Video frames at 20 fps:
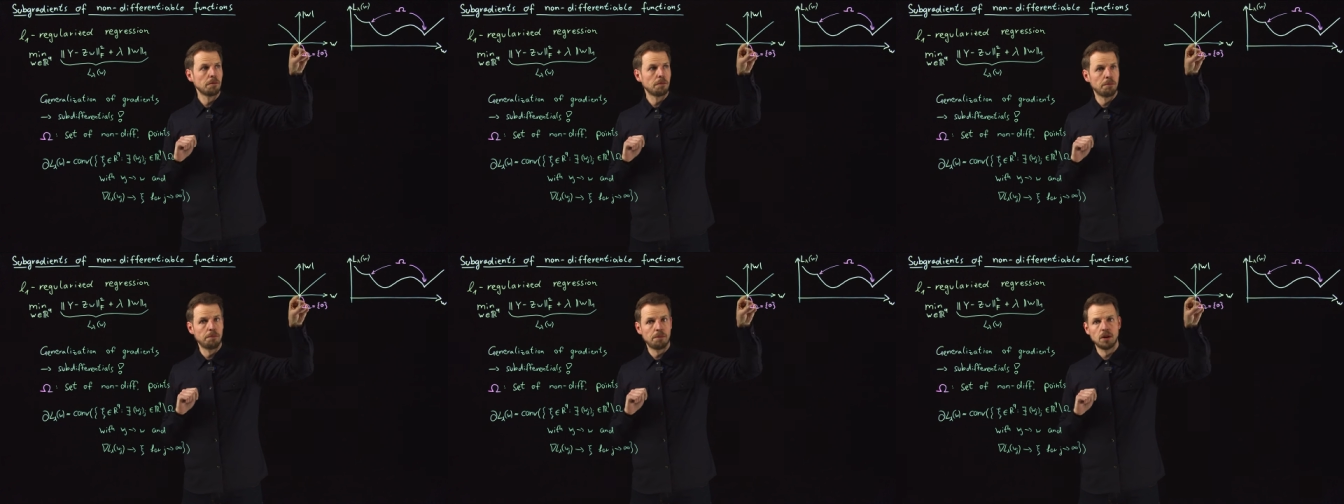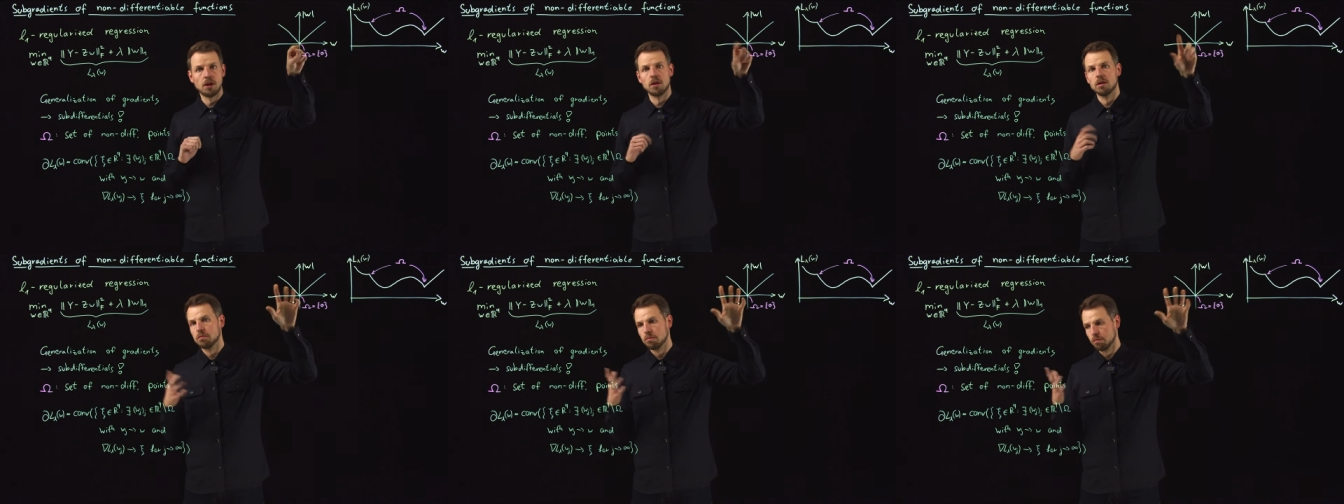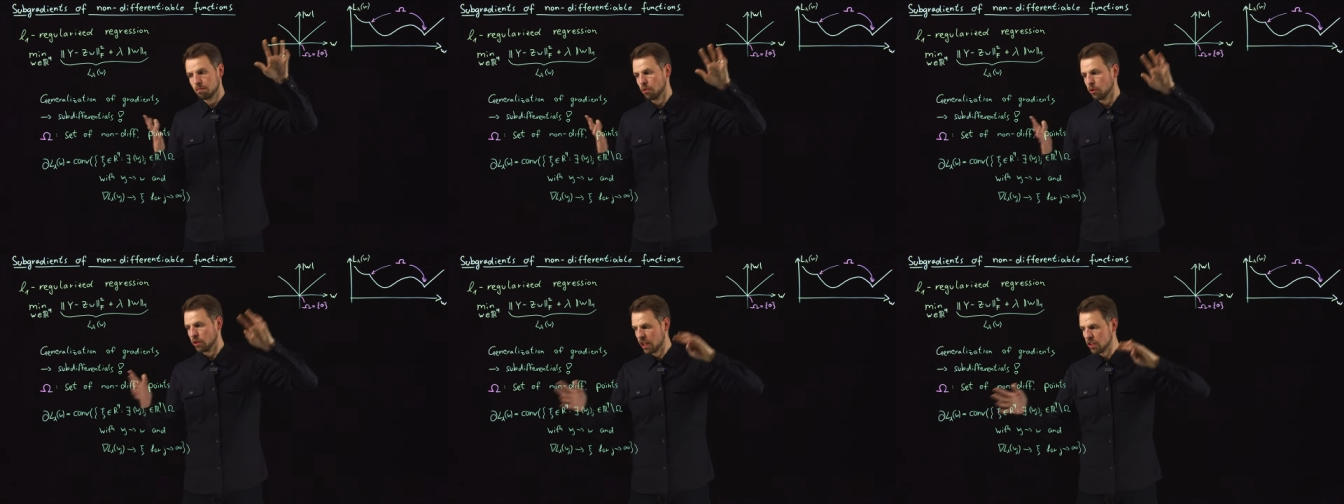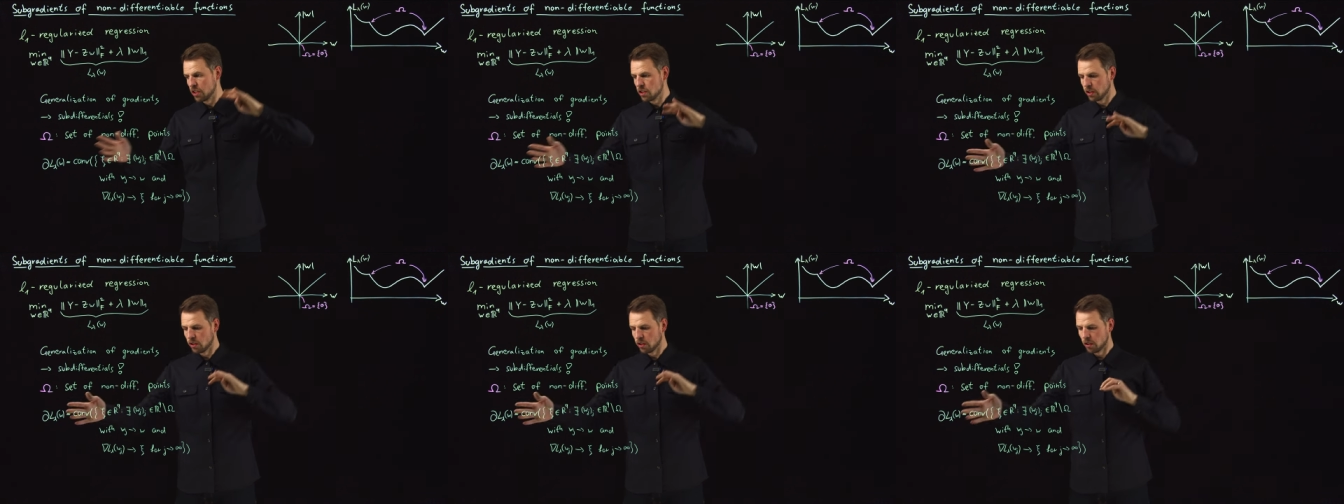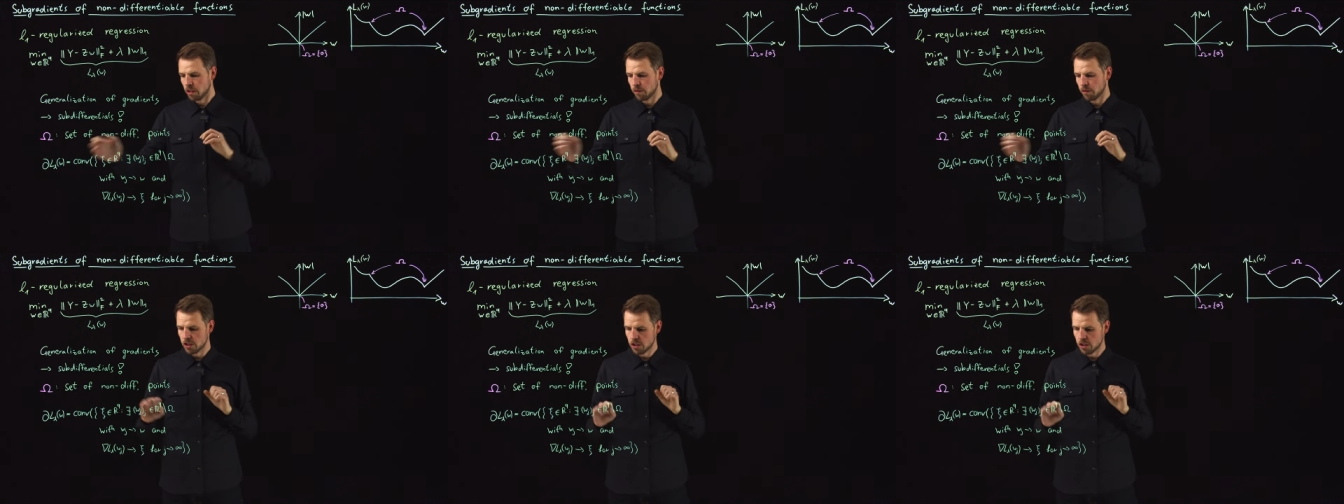or potentially
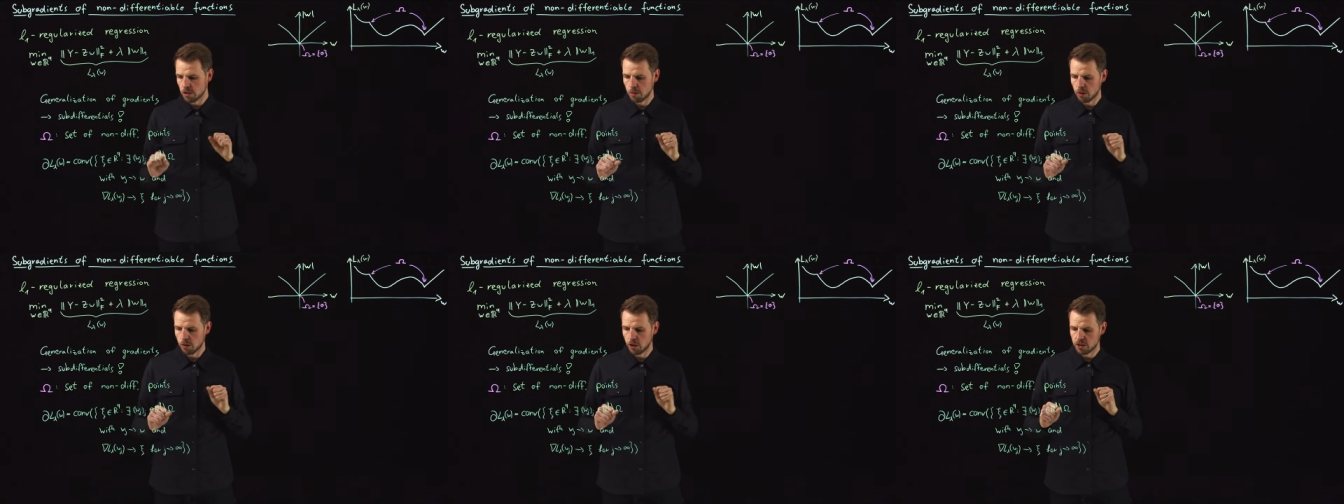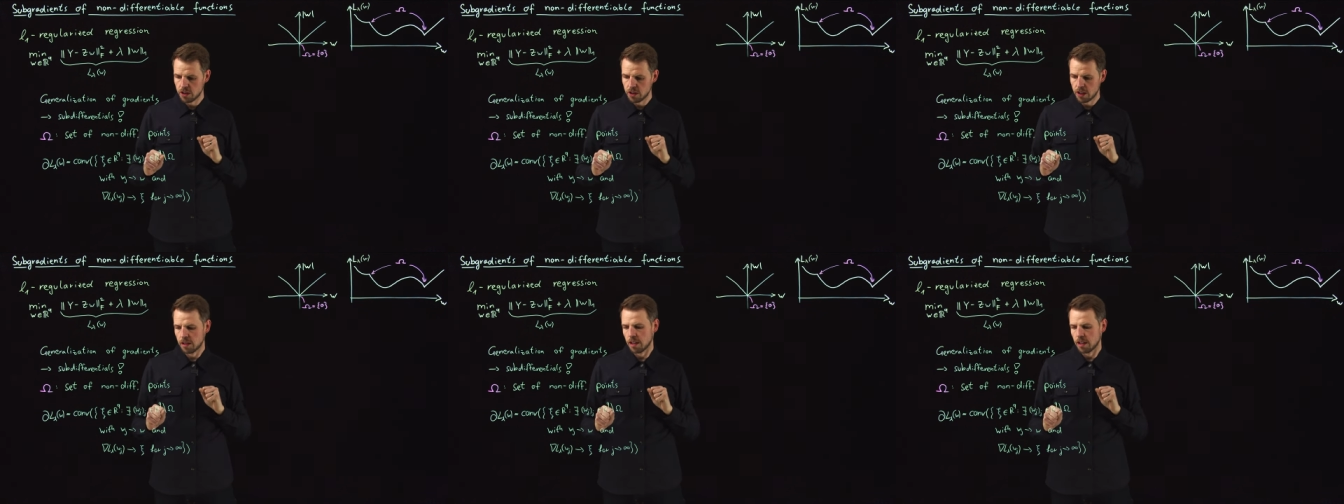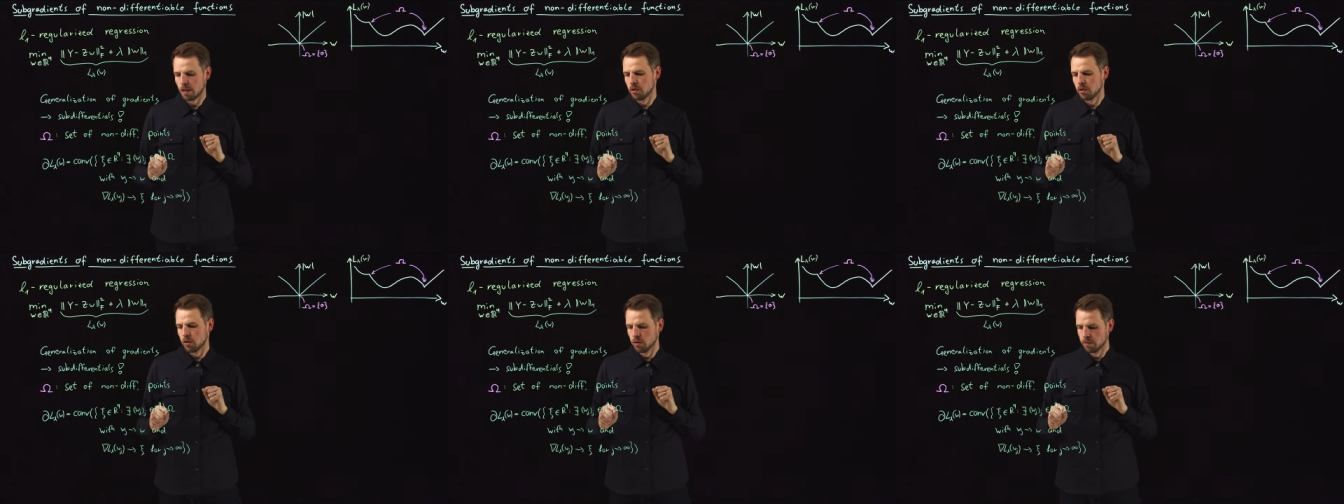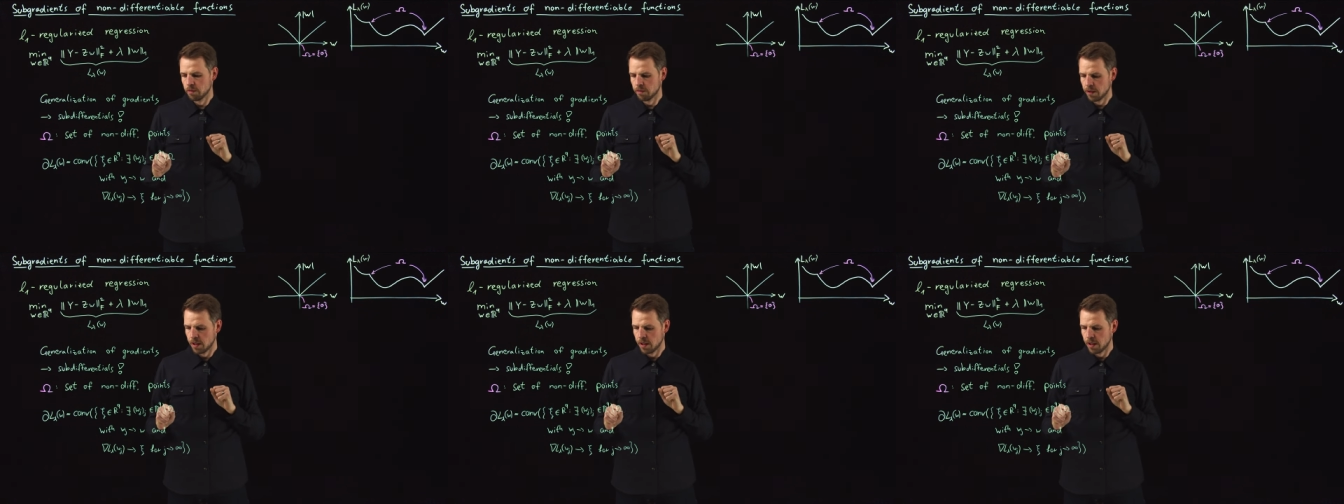non-differentiable point w,